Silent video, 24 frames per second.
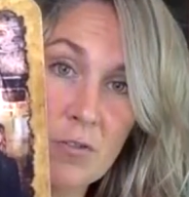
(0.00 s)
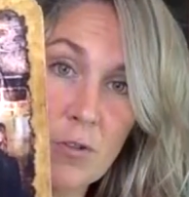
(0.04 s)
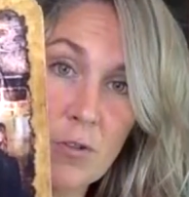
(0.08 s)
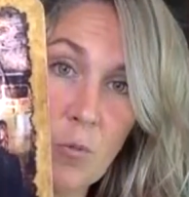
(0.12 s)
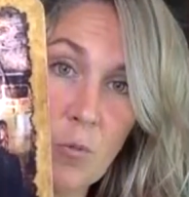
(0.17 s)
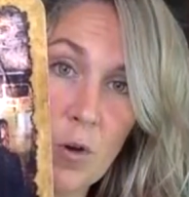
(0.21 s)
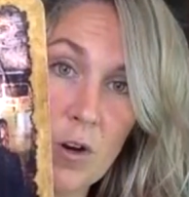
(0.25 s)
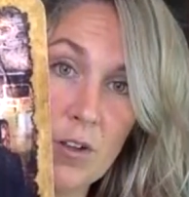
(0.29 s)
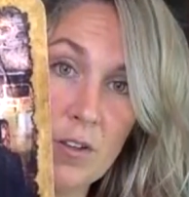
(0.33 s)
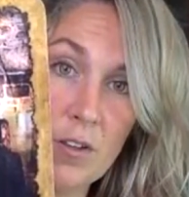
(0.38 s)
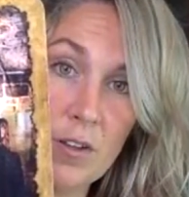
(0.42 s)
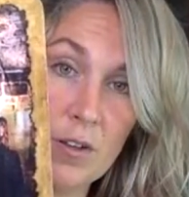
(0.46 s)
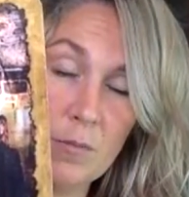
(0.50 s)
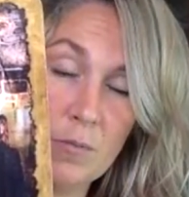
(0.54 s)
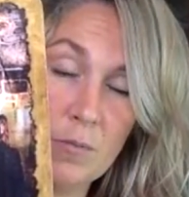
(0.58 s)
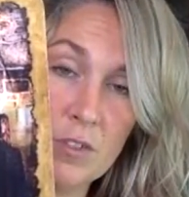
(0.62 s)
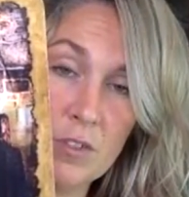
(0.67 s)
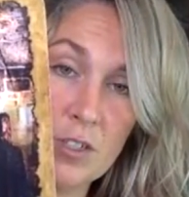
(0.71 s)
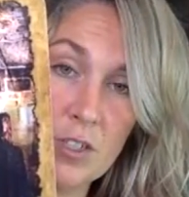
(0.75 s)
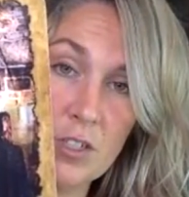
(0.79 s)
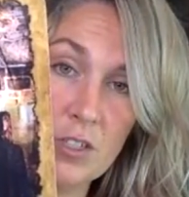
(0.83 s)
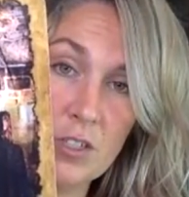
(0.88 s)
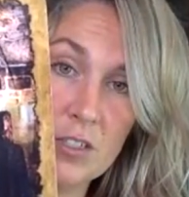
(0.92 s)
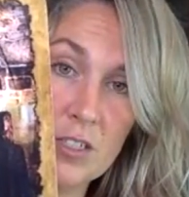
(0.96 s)
from one of them.
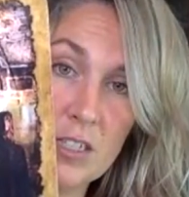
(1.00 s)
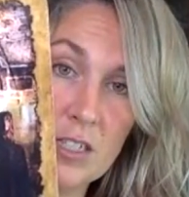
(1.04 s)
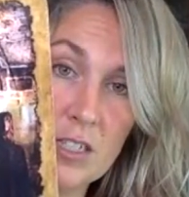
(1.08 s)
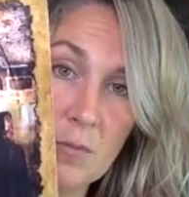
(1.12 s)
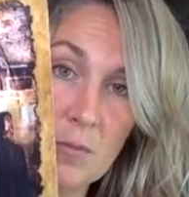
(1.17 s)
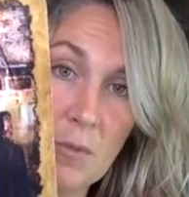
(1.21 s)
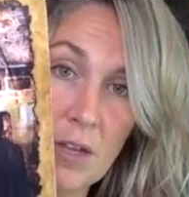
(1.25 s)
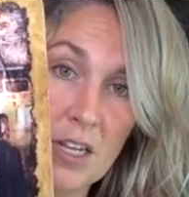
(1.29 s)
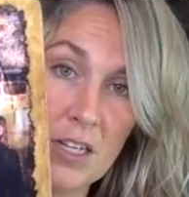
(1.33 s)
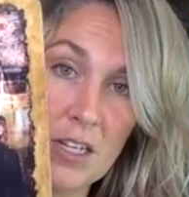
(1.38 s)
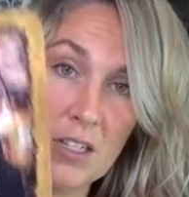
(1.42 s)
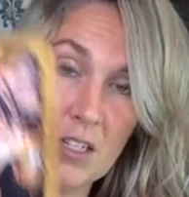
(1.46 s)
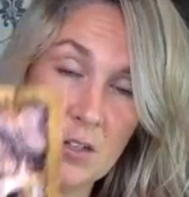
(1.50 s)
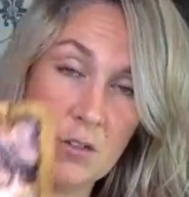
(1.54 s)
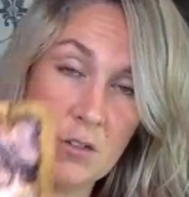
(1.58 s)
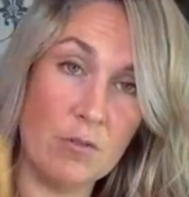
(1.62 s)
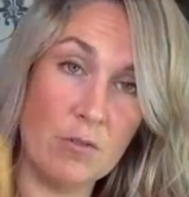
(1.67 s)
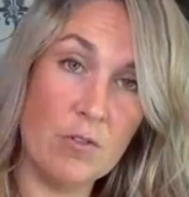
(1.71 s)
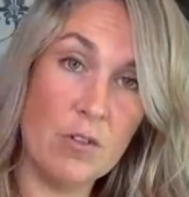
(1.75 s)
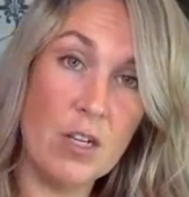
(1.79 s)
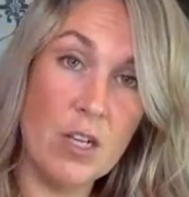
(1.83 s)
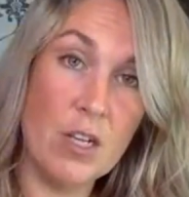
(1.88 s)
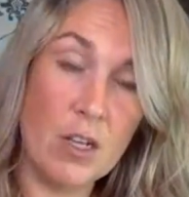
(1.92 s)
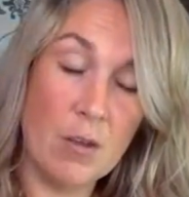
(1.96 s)
So you just need to make
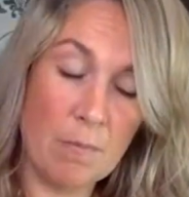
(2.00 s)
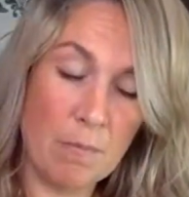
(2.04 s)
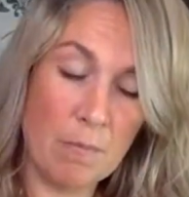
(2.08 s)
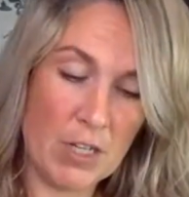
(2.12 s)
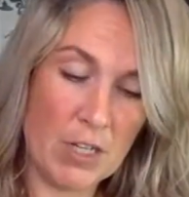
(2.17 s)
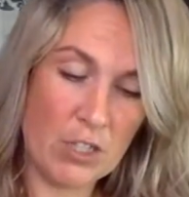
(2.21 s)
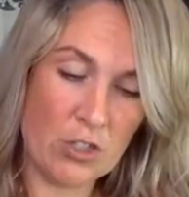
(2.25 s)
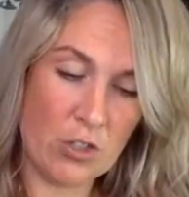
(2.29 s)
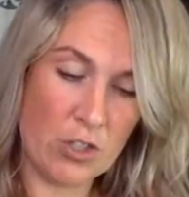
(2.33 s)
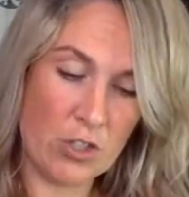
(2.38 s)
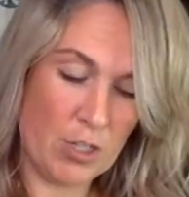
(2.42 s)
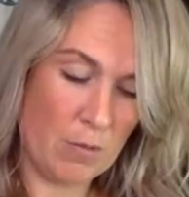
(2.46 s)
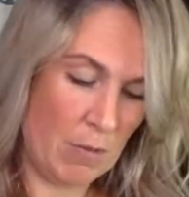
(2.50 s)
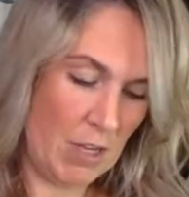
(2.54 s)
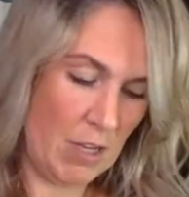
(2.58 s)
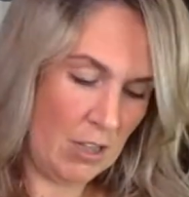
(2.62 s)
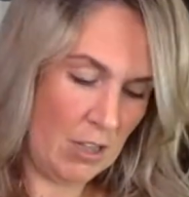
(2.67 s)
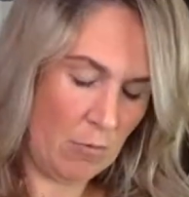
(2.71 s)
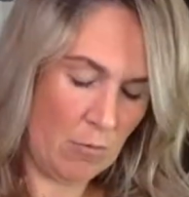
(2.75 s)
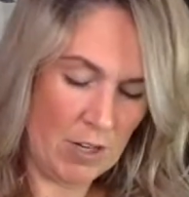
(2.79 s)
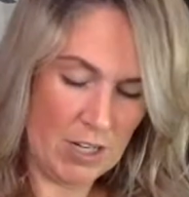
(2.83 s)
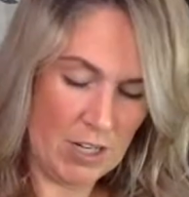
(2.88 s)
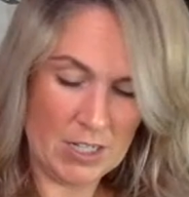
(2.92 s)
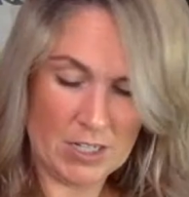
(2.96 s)
sure you make
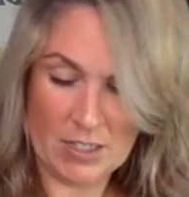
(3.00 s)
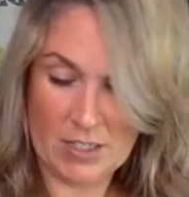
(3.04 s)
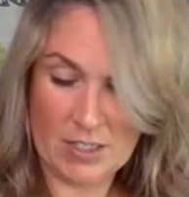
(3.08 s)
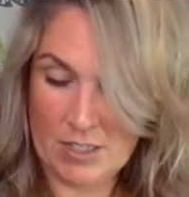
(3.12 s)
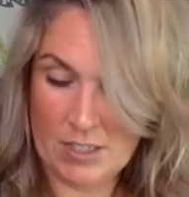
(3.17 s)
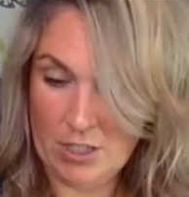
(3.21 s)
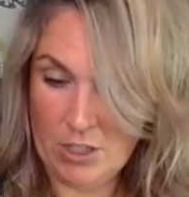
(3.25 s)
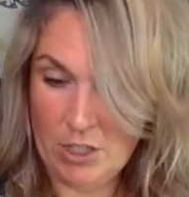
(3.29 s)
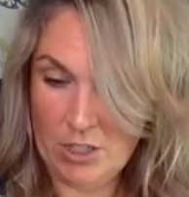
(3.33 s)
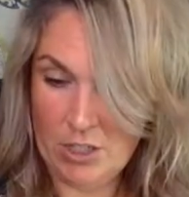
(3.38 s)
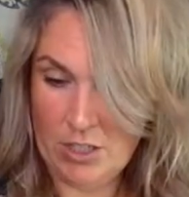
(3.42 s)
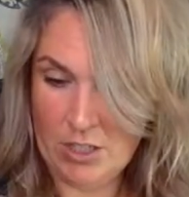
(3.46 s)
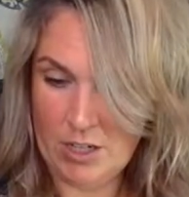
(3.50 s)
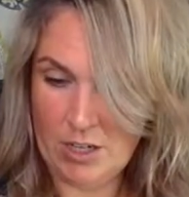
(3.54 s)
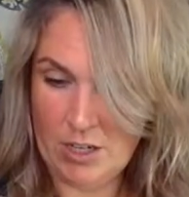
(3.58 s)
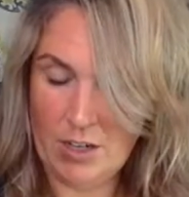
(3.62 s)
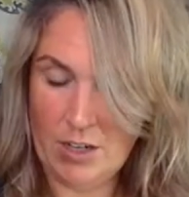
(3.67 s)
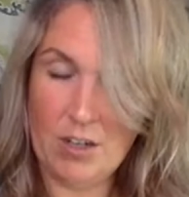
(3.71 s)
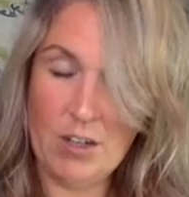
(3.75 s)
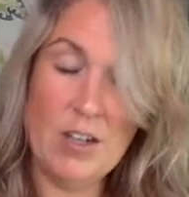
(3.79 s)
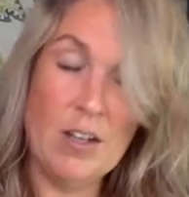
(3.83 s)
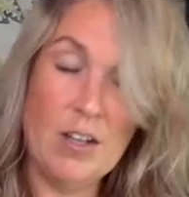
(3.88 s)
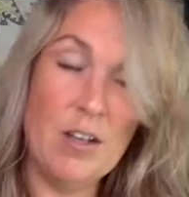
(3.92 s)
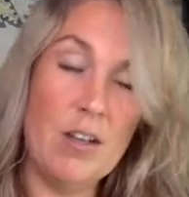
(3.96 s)
the right decision
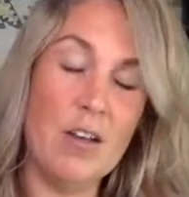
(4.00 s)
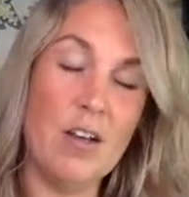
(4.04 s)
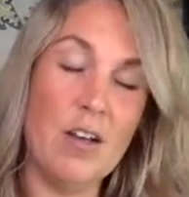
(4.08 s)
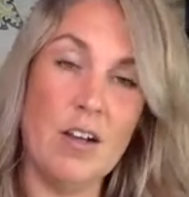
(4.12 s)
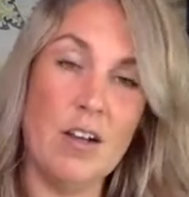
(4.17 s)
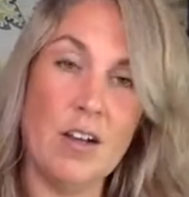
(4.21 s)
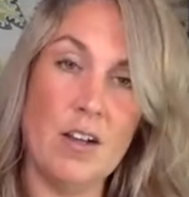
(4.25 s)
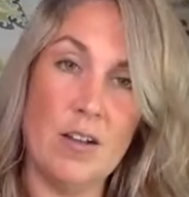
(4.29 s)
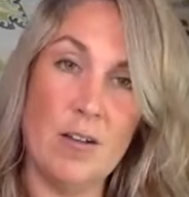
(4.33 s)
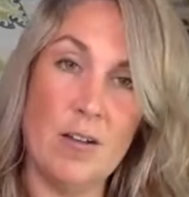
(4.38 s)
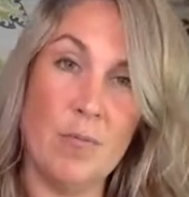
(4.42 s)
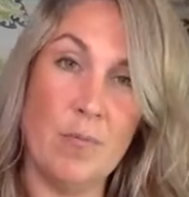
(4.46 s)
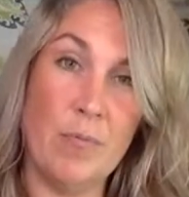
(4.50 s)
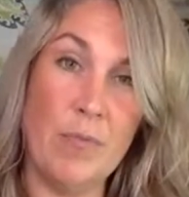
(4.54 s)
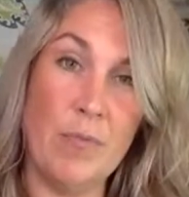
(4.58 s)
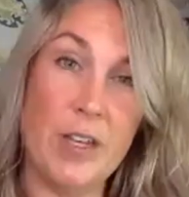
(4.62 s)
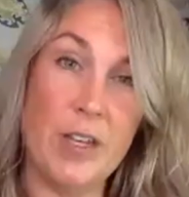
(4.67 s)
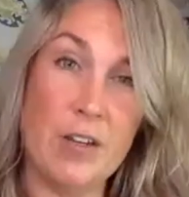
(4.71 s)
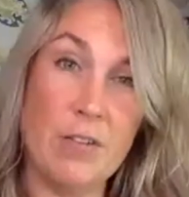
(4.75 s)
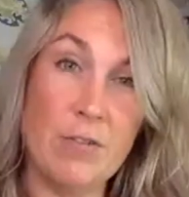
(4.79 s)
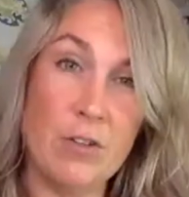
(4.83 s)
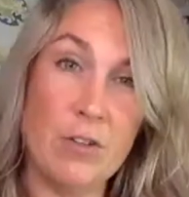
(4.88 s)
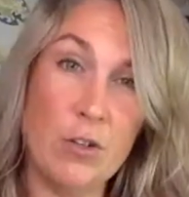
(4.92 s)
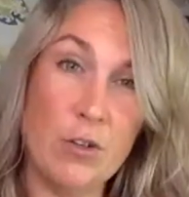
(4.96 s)
there. And
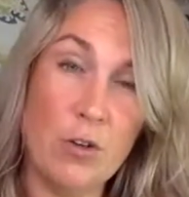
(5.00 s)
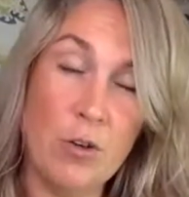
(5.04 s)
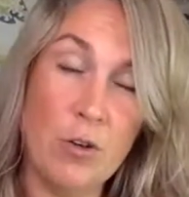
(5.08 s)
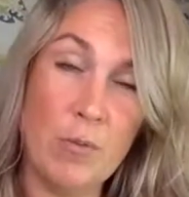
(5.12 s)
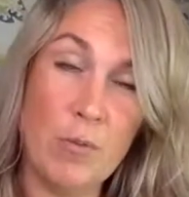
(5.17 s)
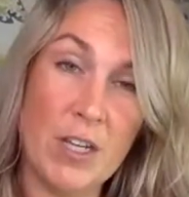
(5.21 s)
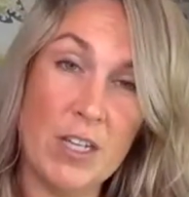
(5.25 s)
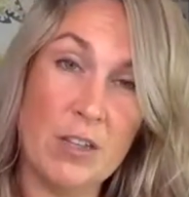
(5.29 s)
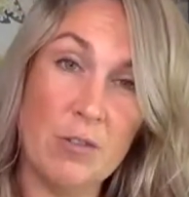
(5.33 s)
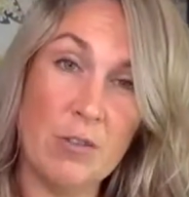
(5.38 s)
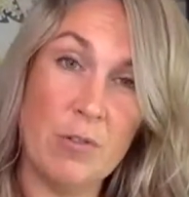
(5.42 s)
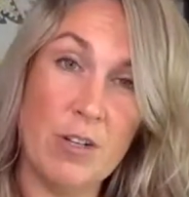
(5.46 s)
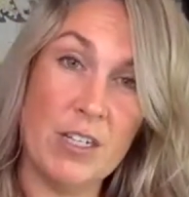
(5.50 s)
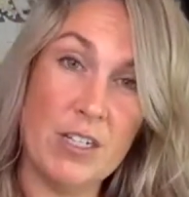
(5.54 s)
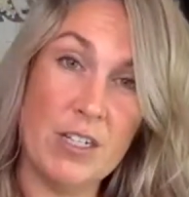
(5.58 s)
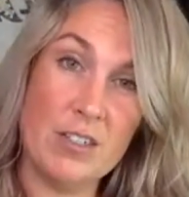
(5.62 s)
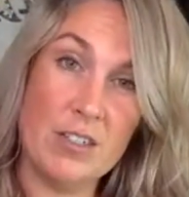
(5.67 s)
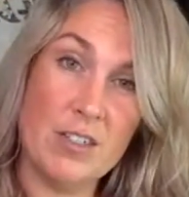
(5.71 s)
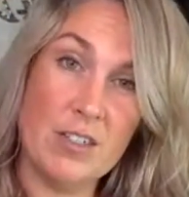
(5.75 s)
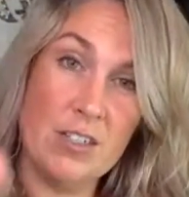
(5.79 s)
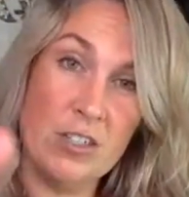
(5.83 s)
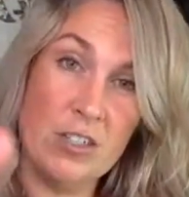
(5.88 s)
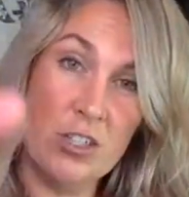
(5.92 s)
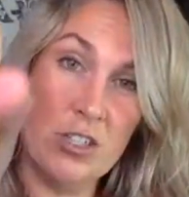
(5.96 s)
if you don't make the right
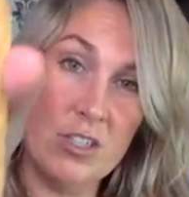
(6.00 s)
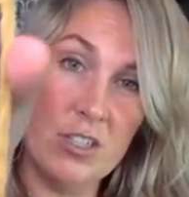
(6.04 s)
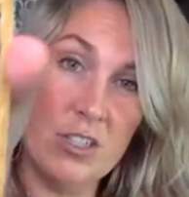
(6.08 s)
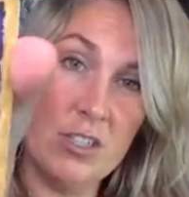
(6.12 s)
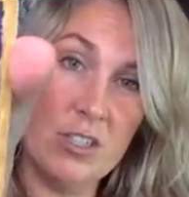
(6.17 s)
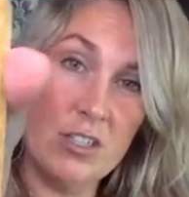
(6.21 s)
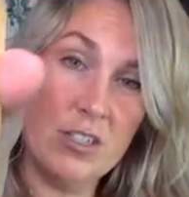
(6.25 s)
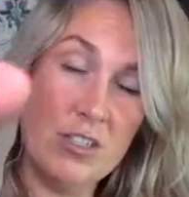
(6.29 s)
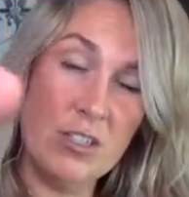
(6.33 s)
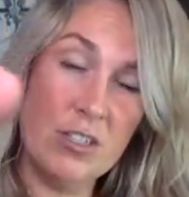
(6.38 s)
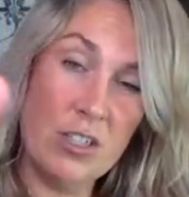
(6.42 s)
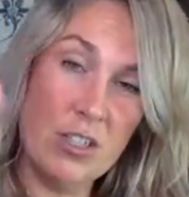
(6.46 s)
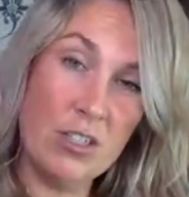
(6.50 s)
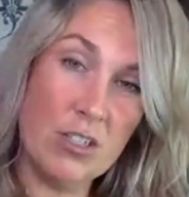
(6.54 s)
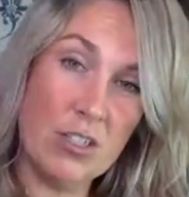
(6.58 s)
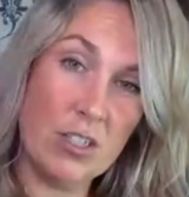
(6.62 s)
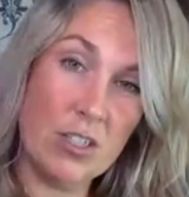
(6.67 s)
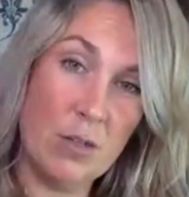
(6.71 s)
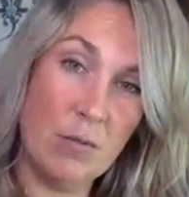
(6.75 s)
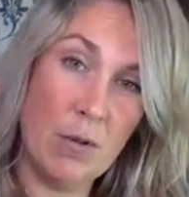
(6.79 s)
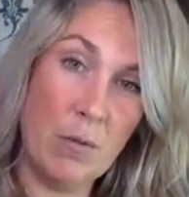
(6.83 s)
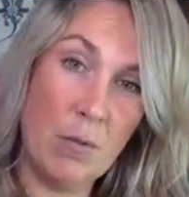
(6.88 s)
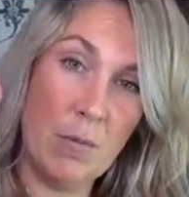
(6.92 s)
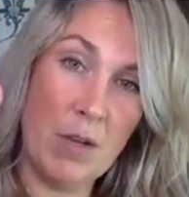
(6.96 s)
decision, the decision is
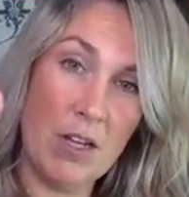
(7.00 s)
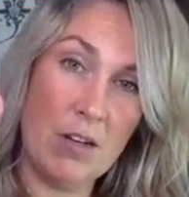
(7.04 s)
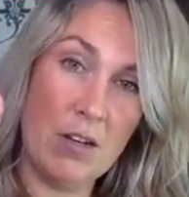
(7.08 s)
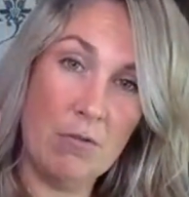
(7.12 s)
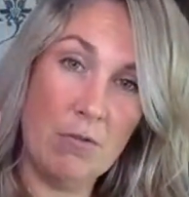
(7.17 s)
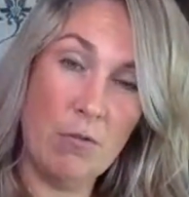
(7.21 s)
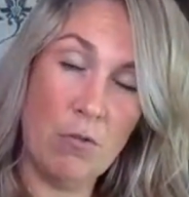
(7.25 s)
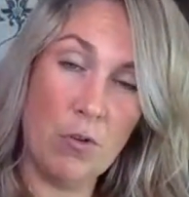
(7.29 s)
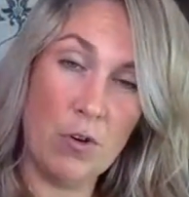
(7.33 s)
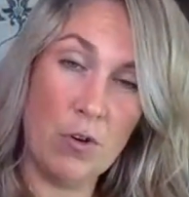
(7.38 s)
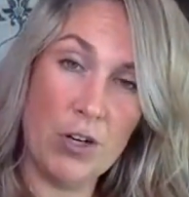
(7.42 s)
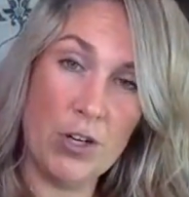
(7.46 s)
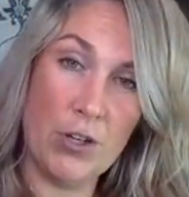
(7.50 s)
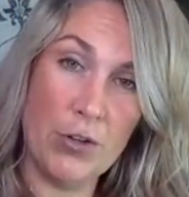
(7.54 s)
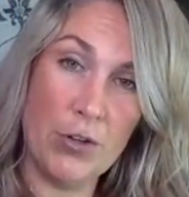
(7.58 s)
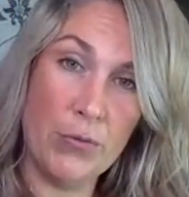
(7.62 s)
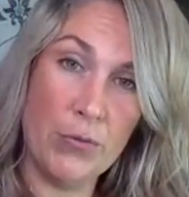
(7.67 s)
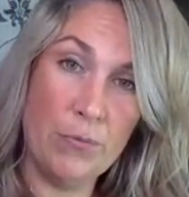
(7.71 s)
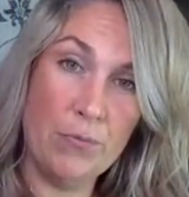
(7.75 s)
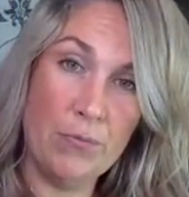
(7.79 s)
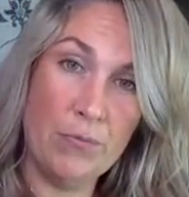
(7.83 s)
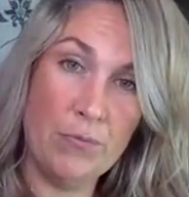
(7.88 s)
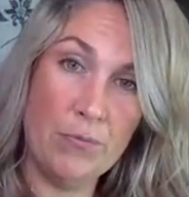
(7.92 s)
going to be made for you.